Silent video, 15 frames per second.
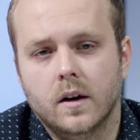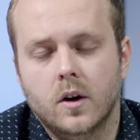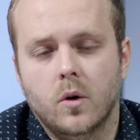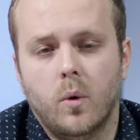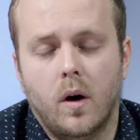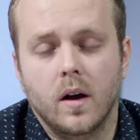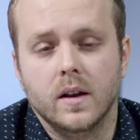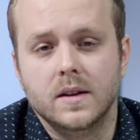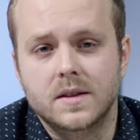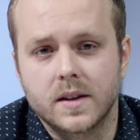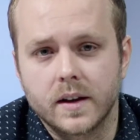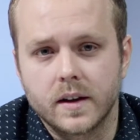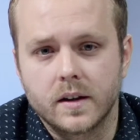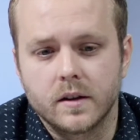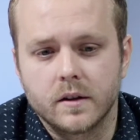
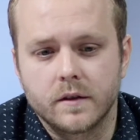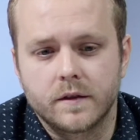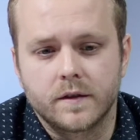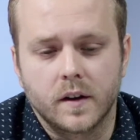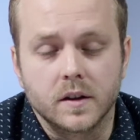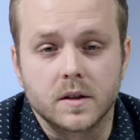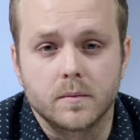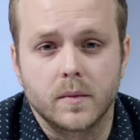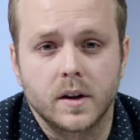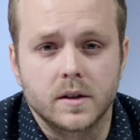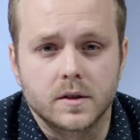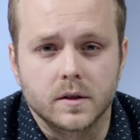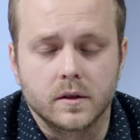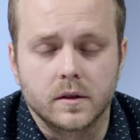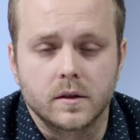qualitative,
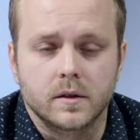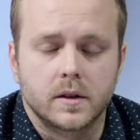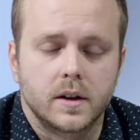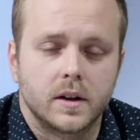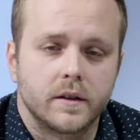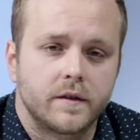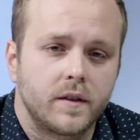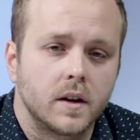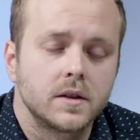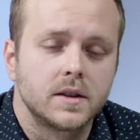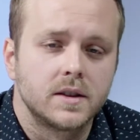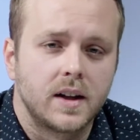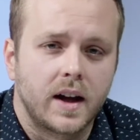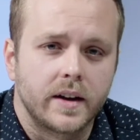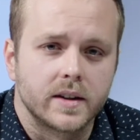fundamental fund
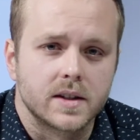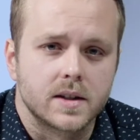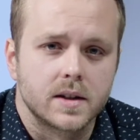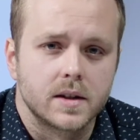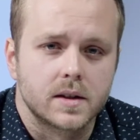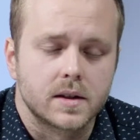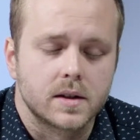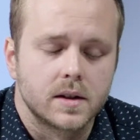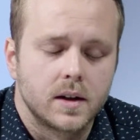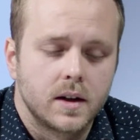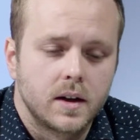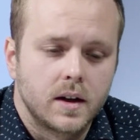analysis,